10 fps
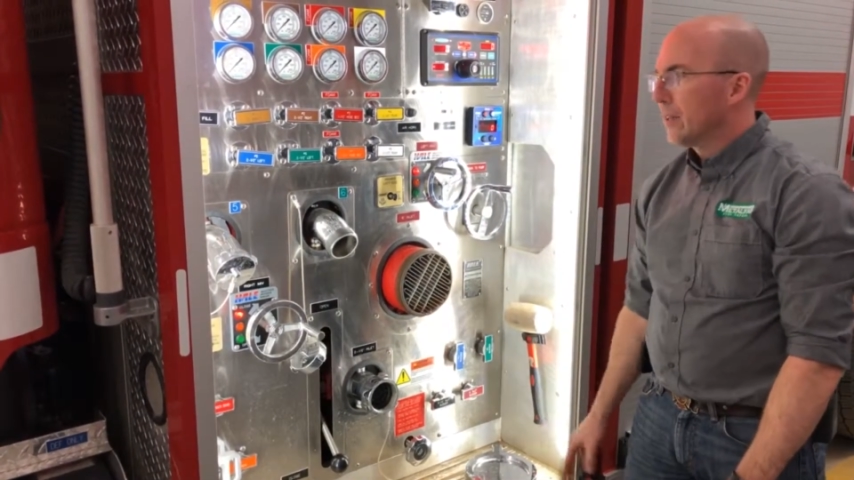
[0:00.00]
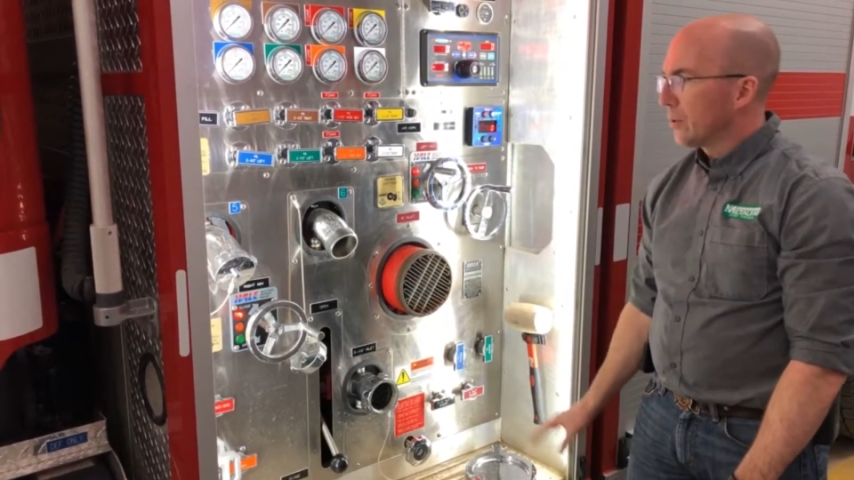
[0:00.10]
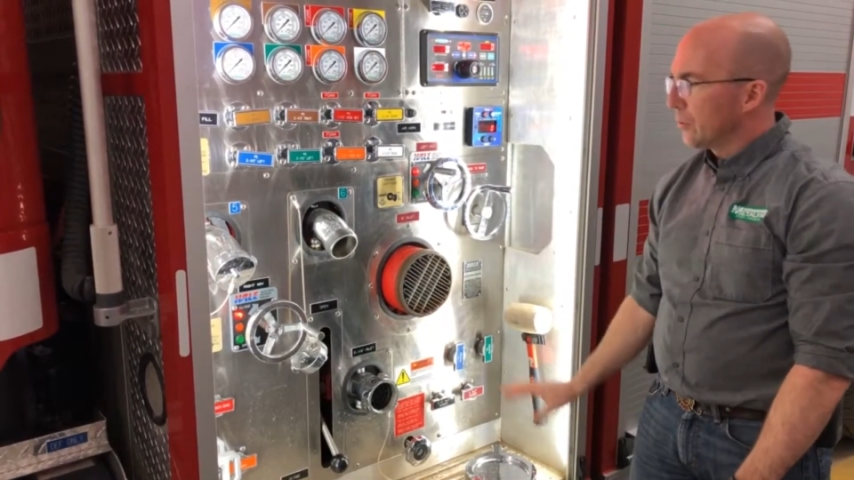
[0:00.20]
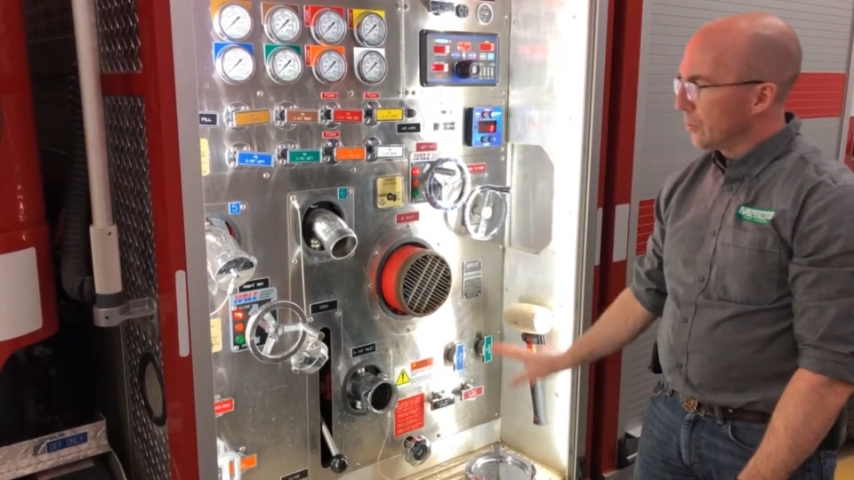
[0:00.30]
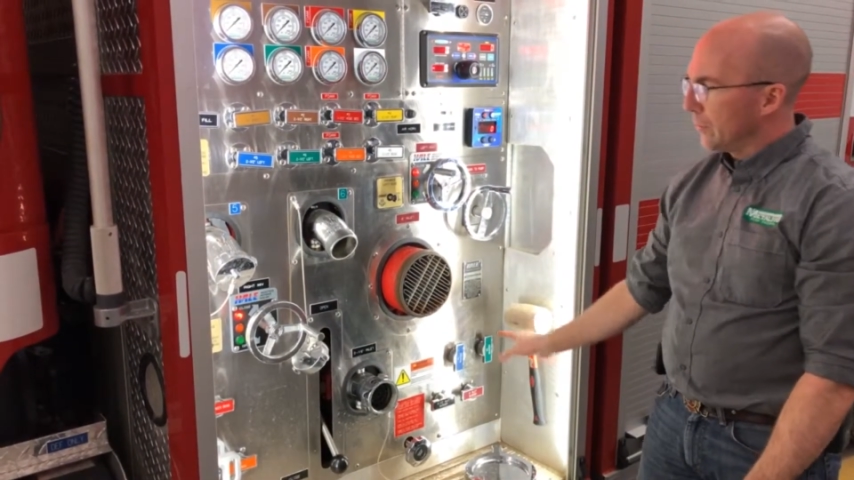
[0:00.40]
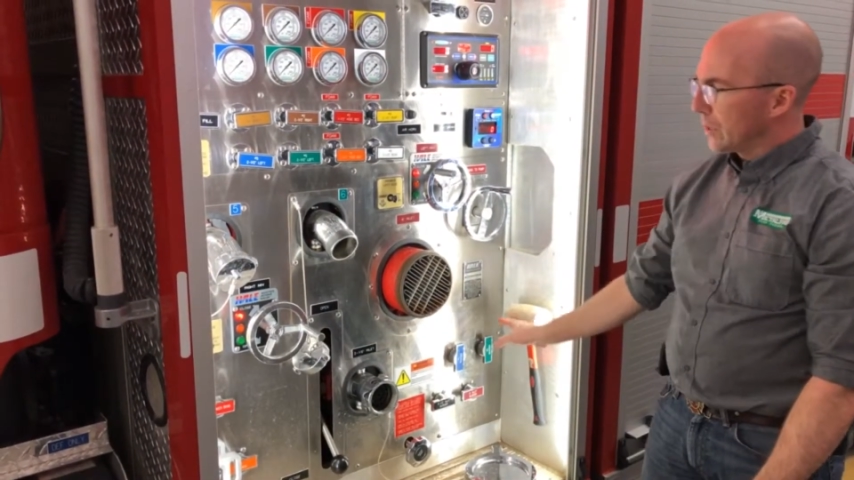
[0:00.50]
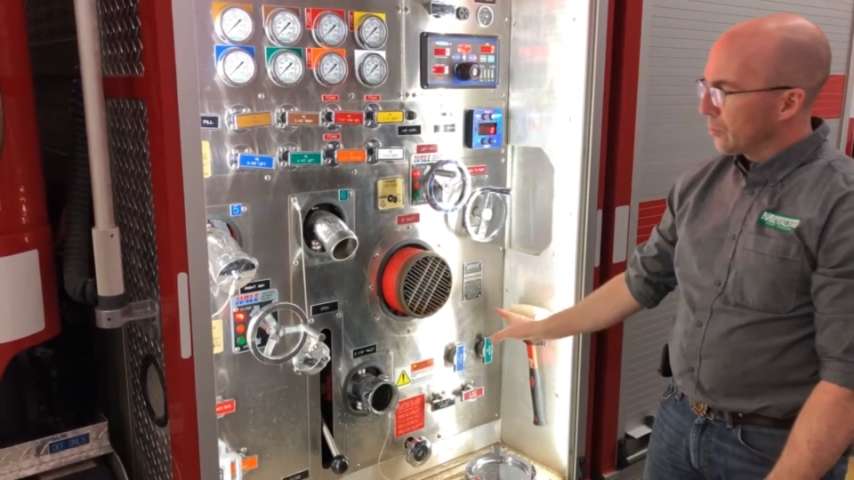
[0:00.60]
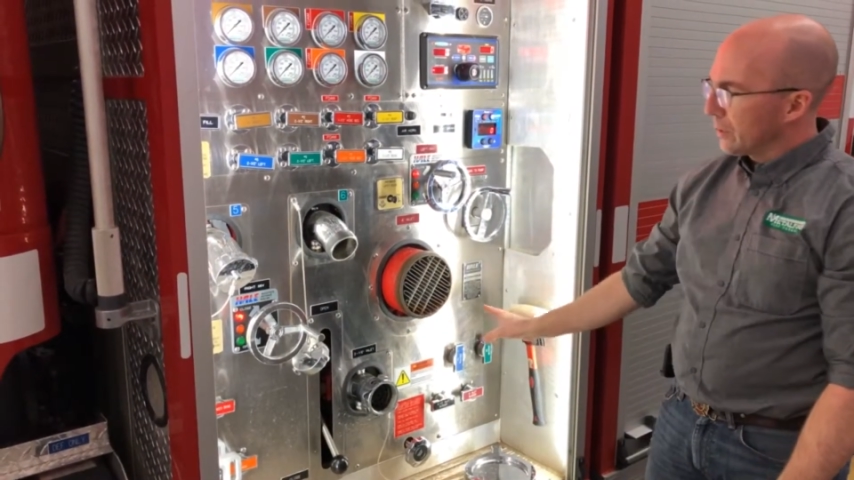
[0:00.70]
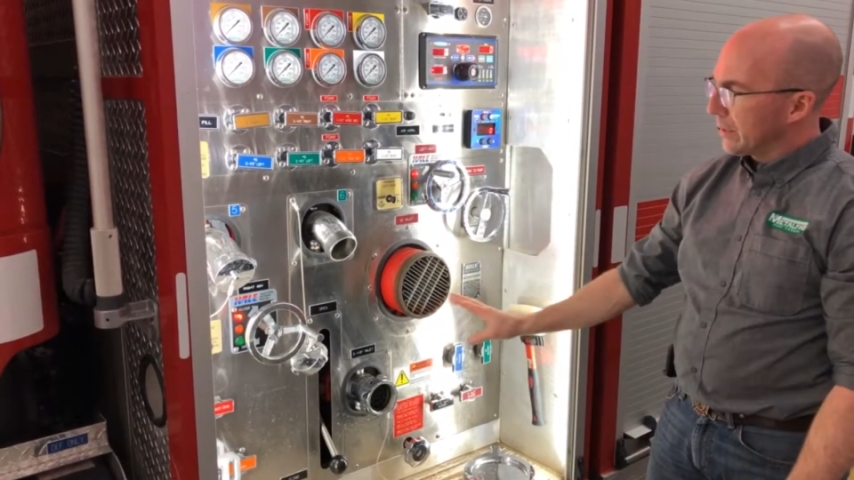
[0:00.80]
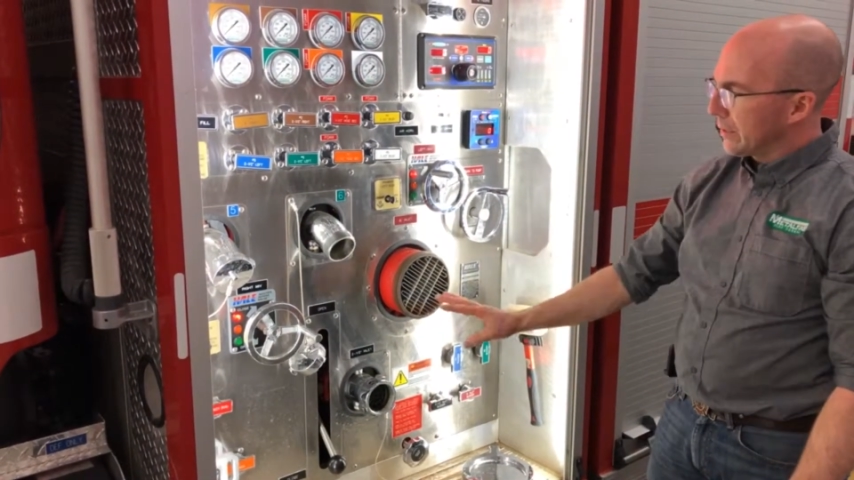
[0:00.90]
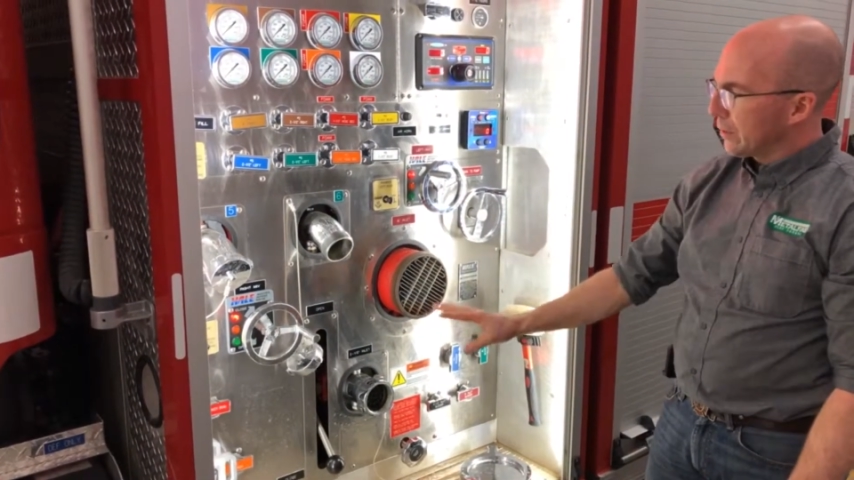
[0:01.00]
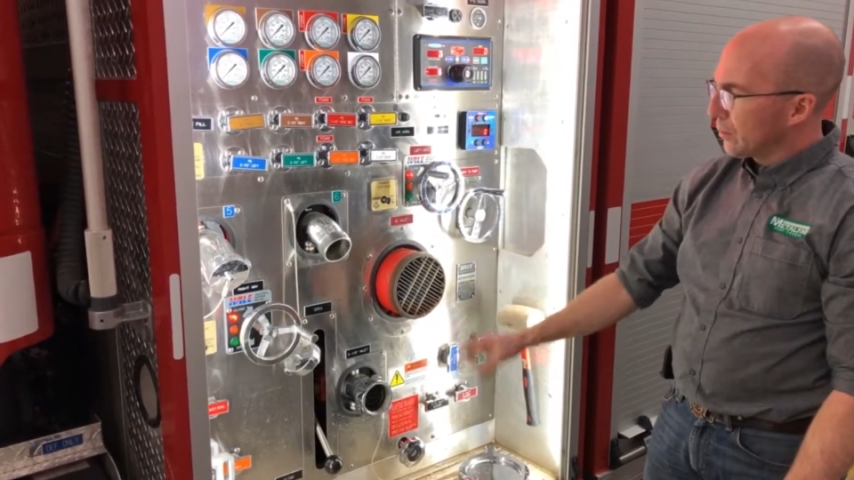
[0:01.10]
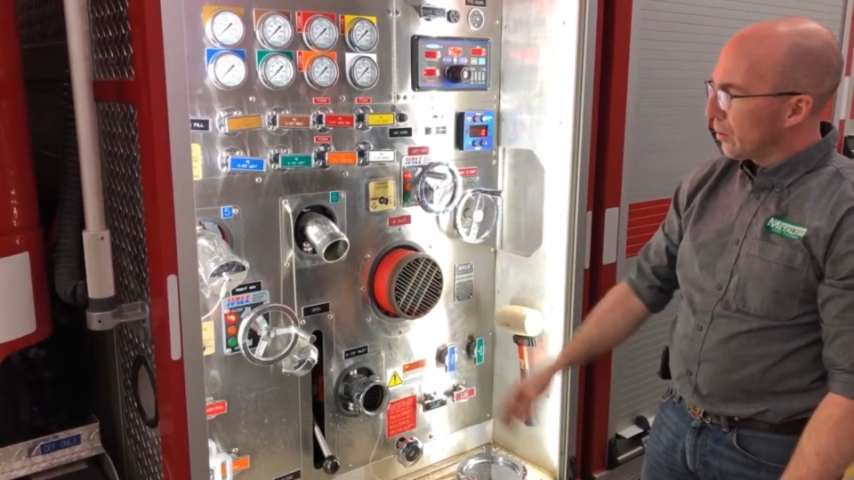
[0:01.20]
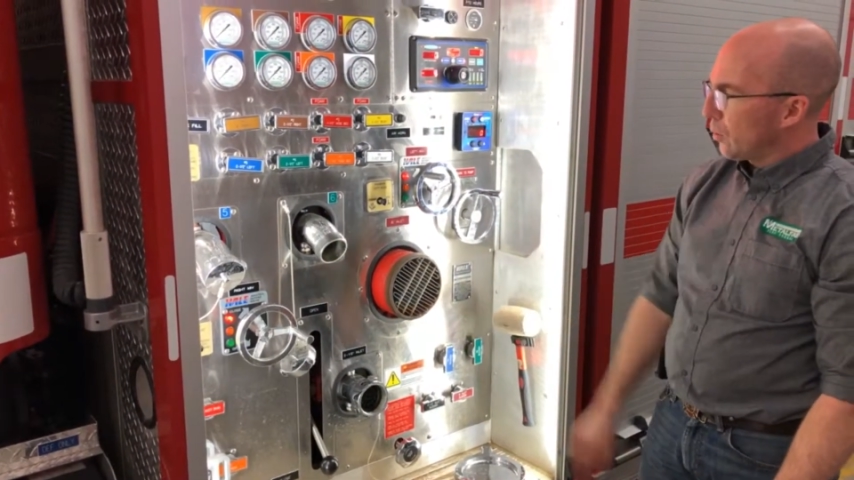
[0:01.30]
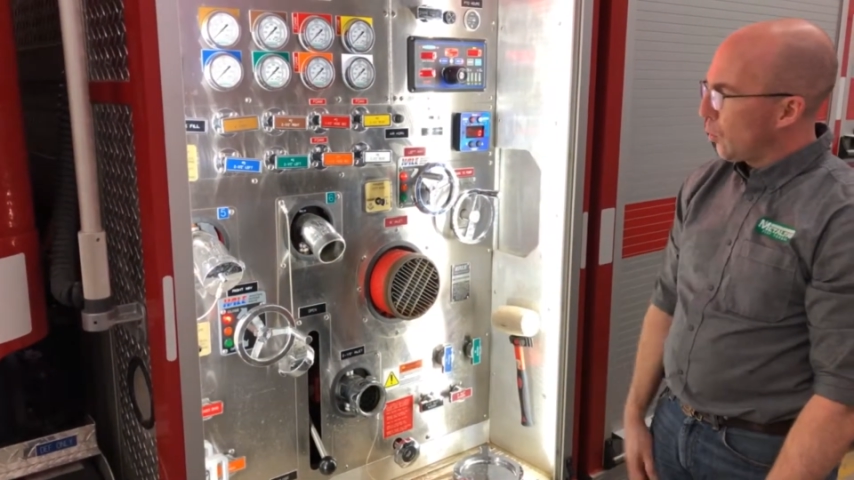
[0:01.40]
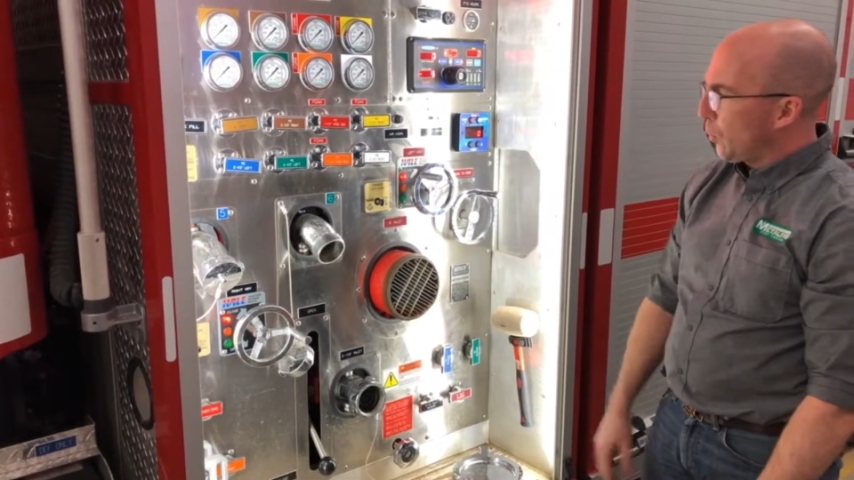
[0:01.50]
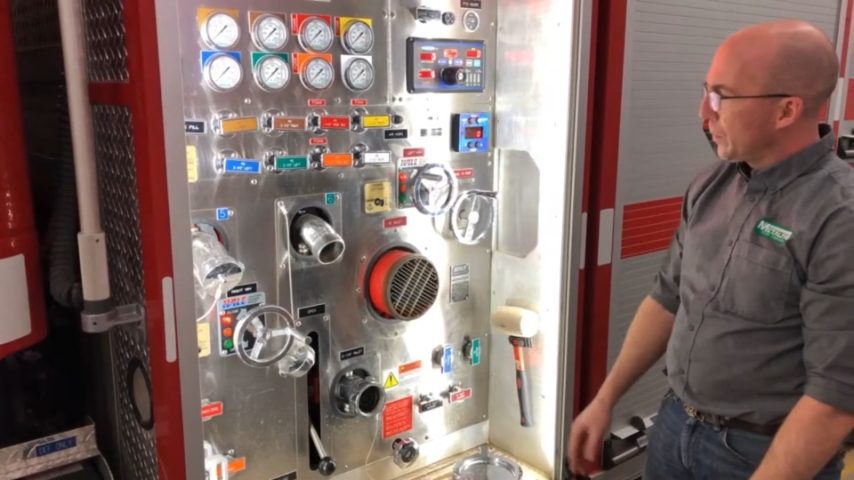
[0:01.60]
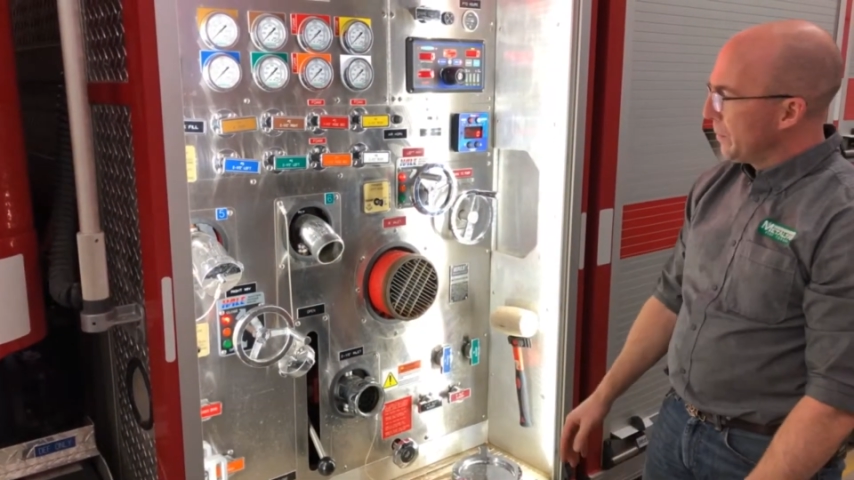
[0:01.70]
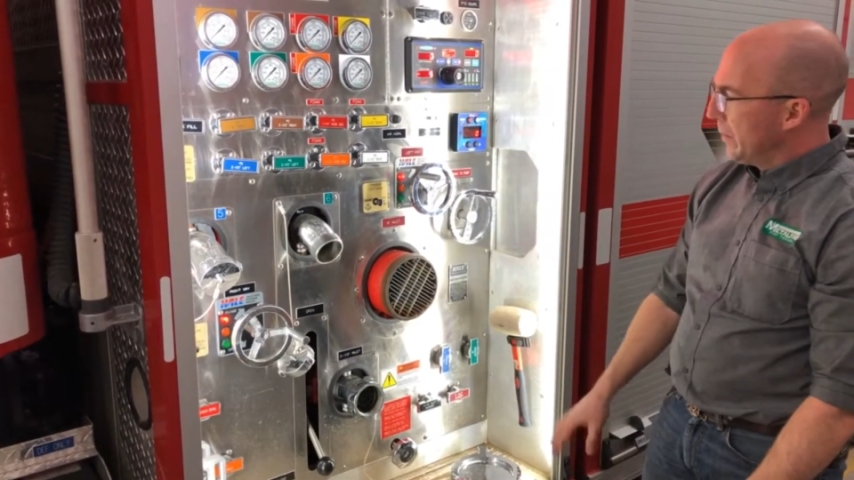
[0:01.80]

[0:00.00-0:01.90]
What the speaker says: so you'd make sure that they're all open.